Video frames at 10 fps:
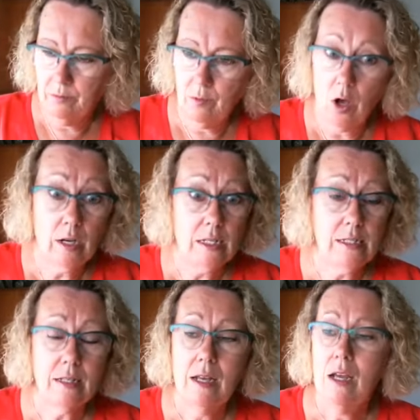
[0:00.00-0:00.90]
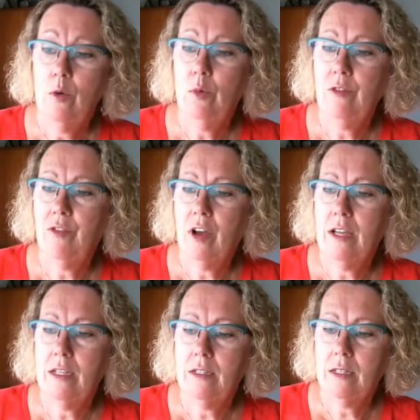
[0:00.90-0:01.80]
us, we
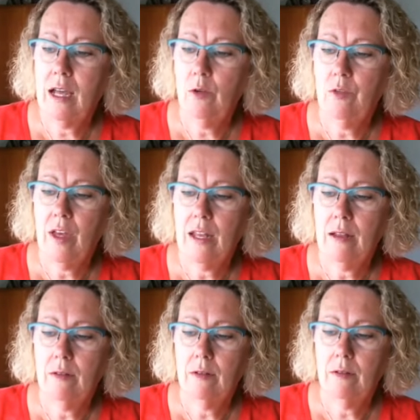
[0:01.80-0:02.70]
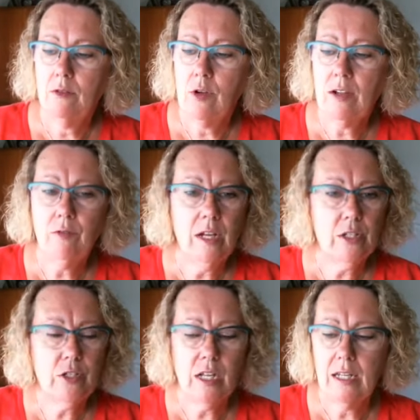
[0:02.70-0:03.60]
find out that dragonflies are
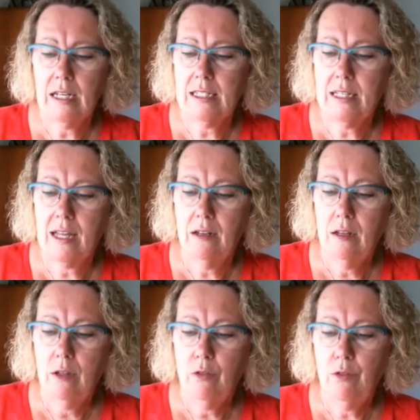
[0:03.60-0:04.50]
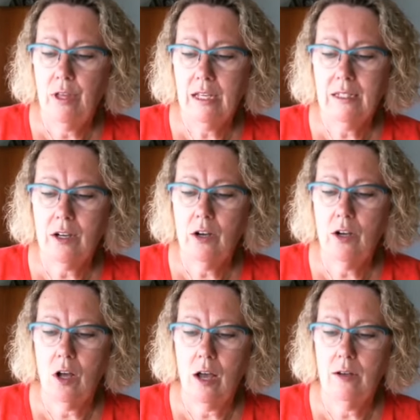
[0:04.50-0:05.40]
telling us that things are
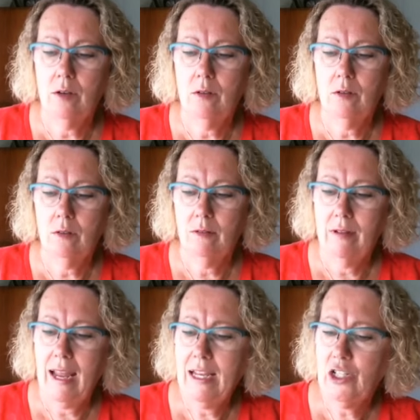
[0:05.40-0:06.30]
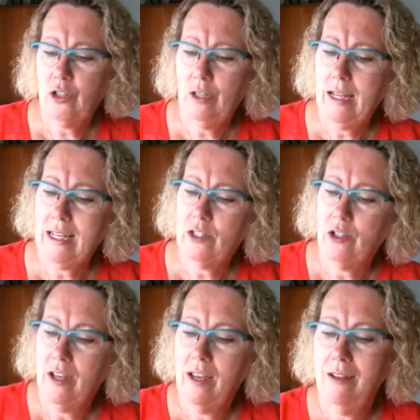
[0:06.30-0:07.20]
not, hey, Shirley
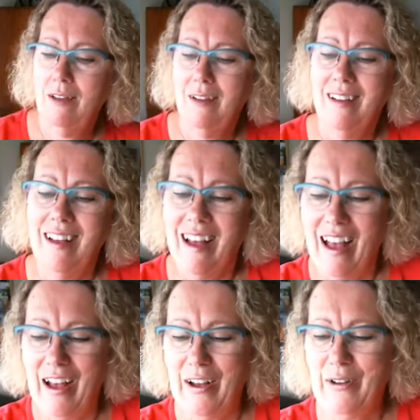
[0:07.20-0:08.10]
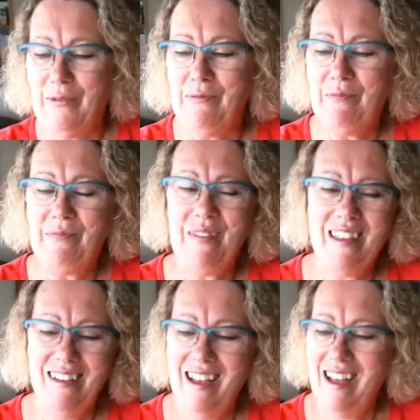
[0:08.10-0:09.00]
Castonguay.
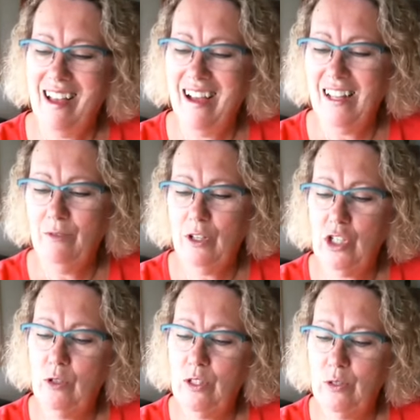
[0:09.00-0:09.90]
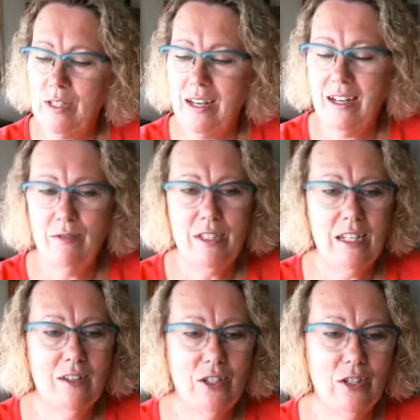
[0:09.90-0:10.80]
I love you too, Suzanne. I love
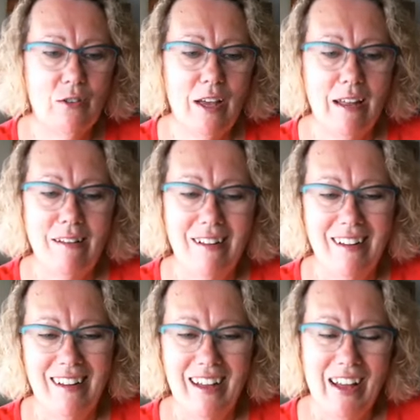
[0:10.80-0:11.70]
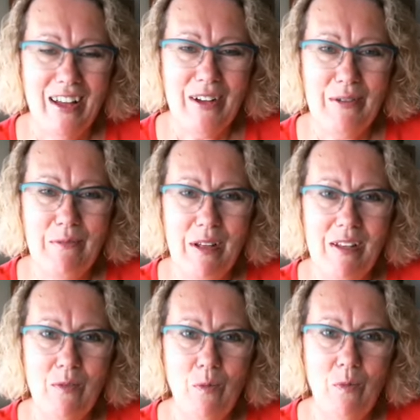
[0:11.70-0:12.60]
seagulls, you know that. But
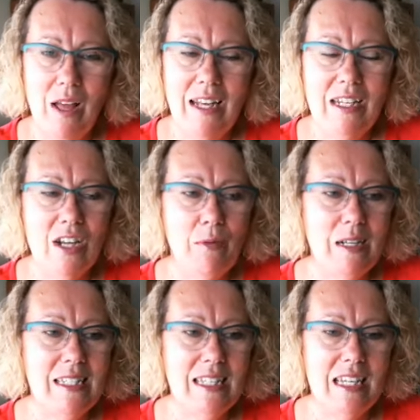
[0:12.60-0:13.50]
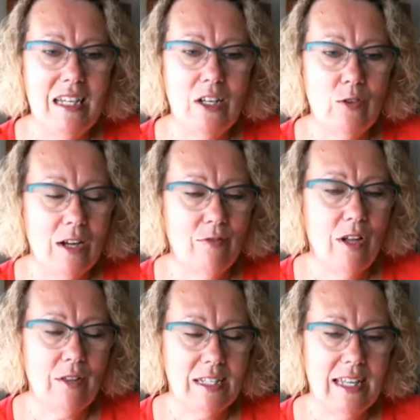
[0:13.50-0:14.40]
anytime I see a dragonfly
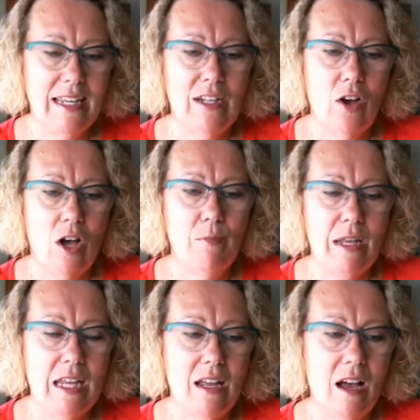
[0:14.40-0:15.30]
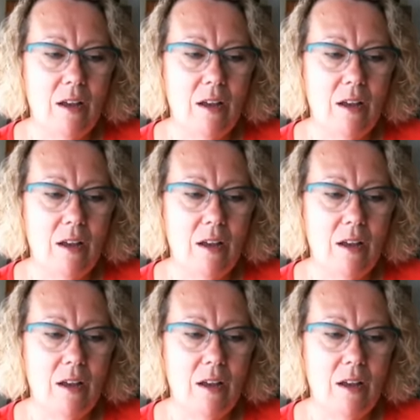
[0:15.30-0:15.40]
that's landing on me, I